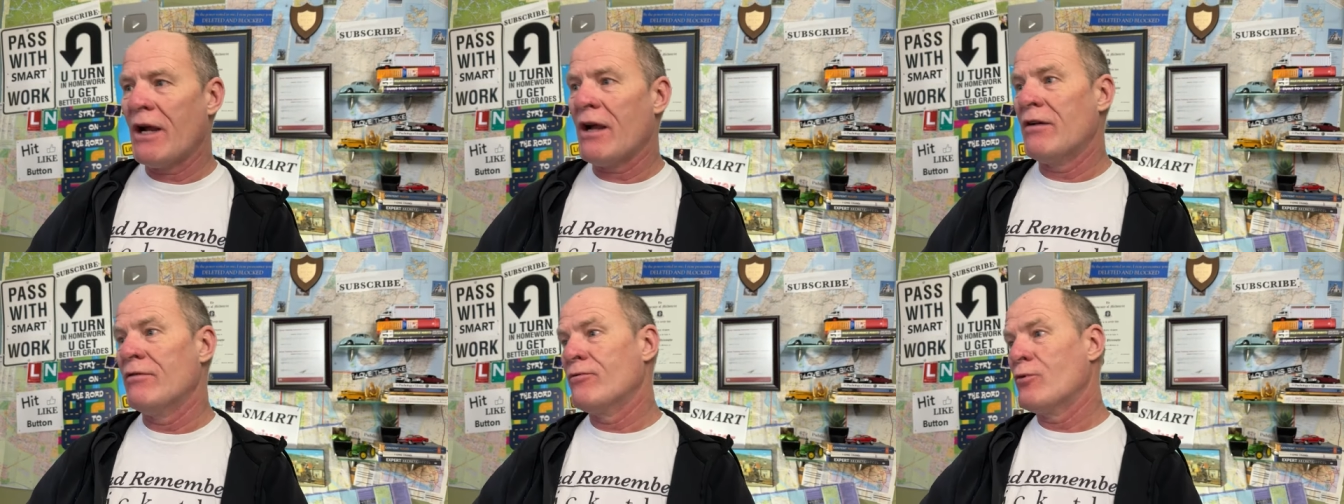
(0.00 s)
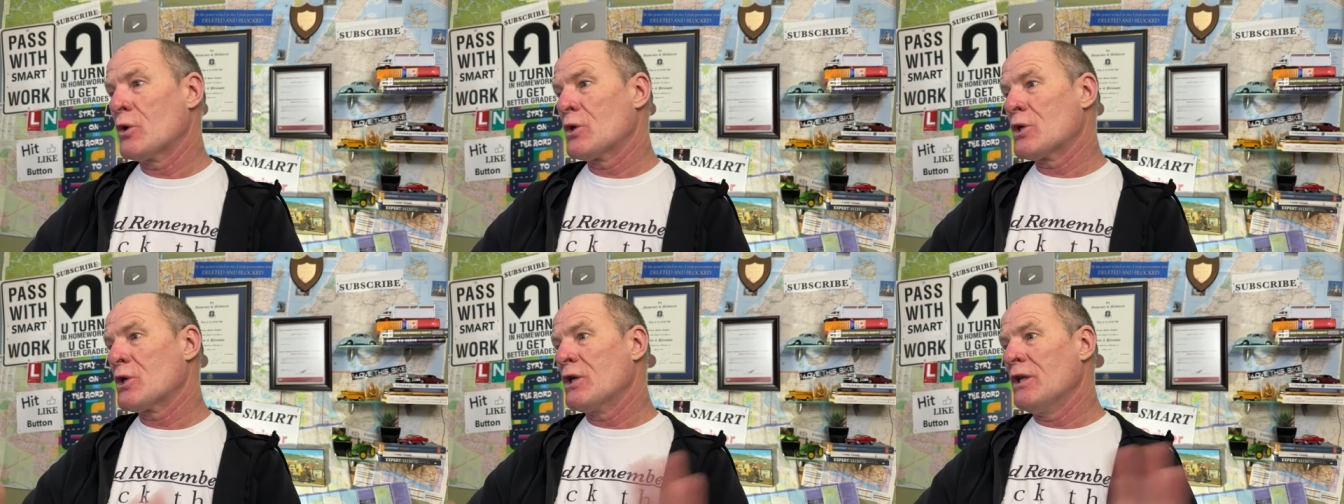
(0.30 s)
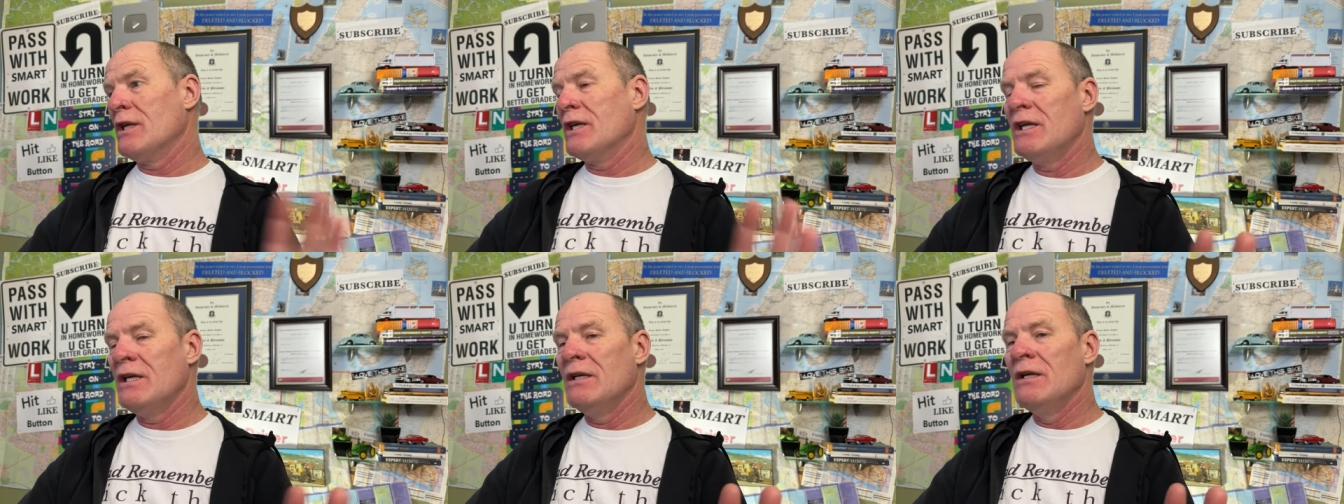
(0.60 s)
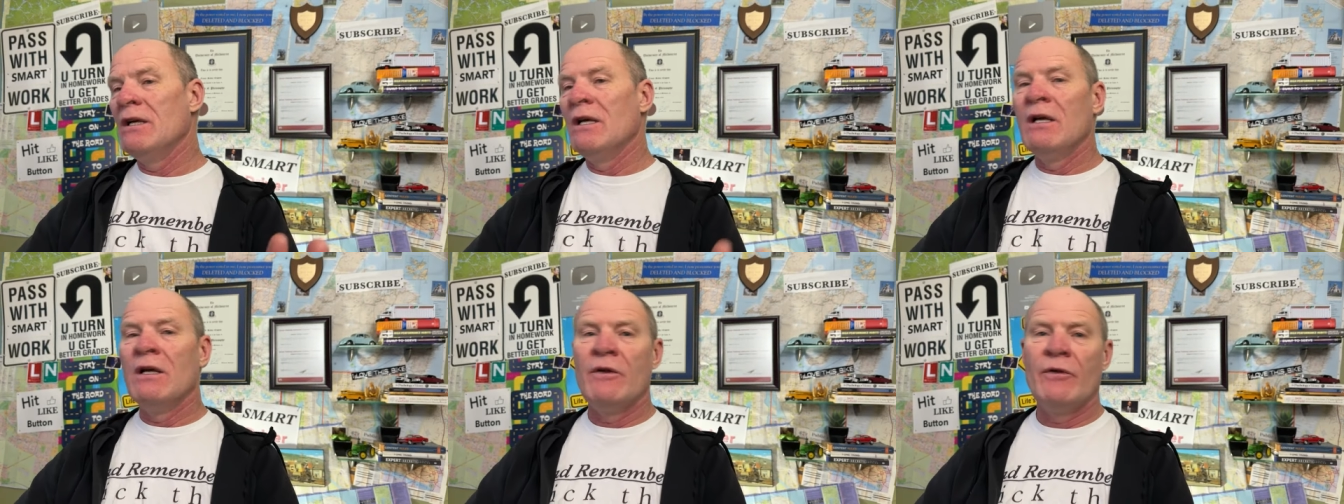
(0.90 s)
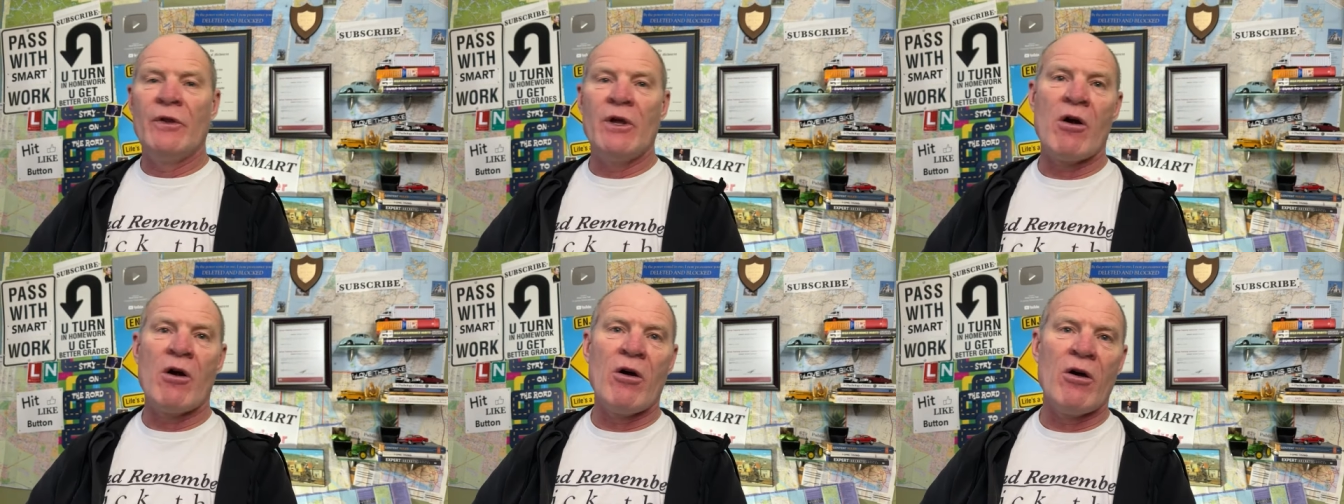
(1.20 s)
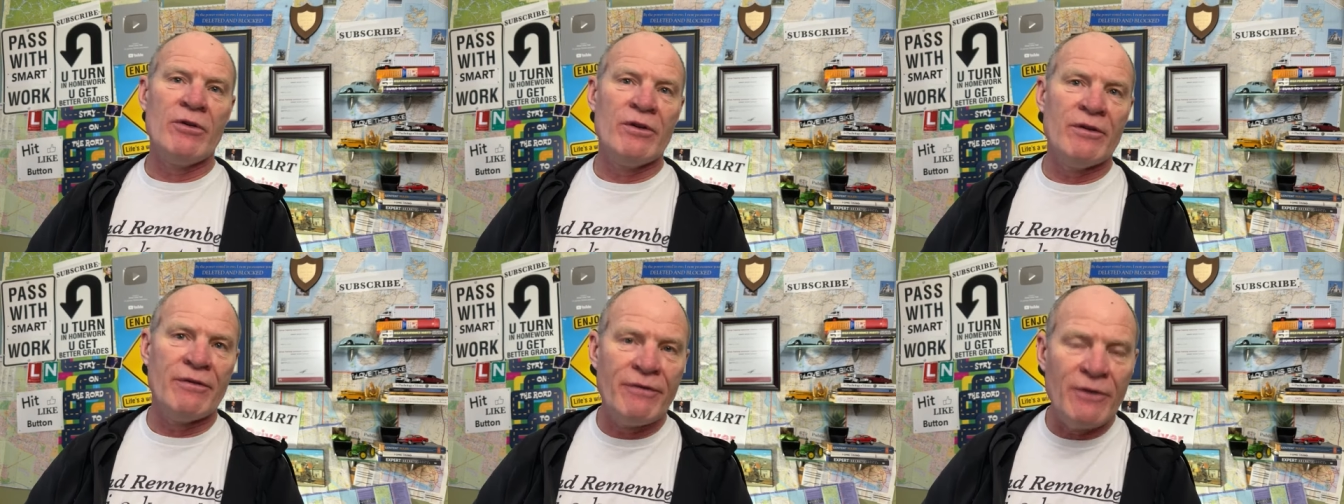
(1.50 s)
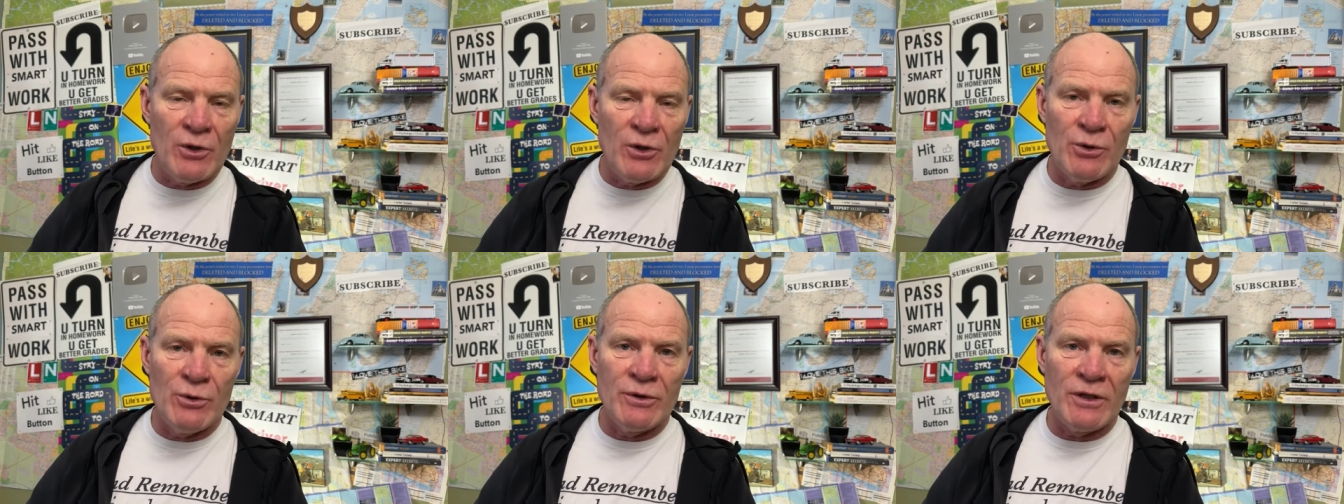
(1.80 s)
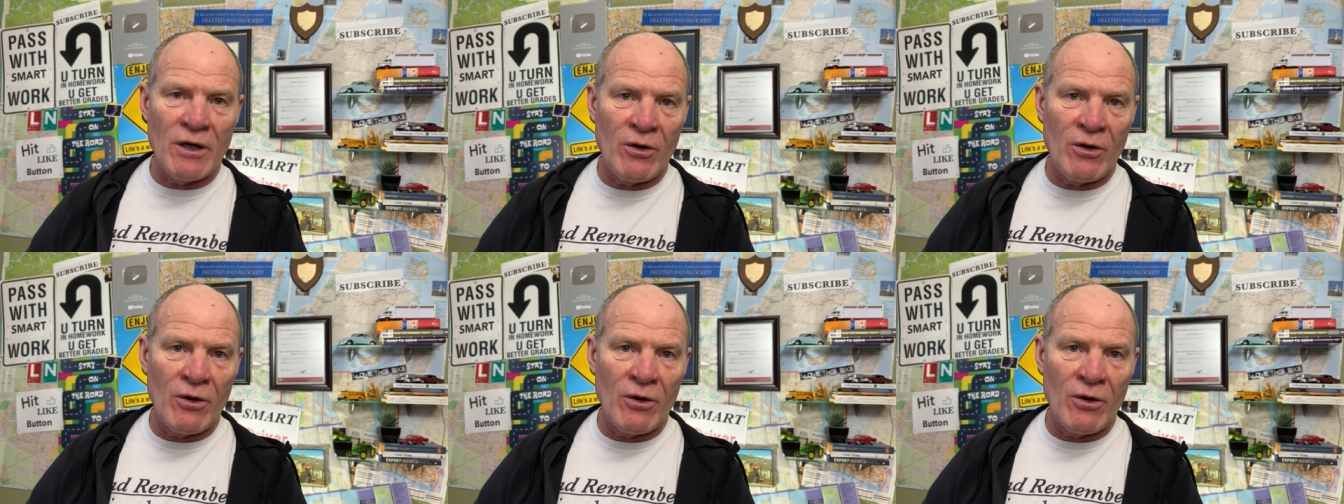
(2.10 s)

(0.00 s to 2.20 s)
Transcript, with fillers: Unfortunately, there are the few that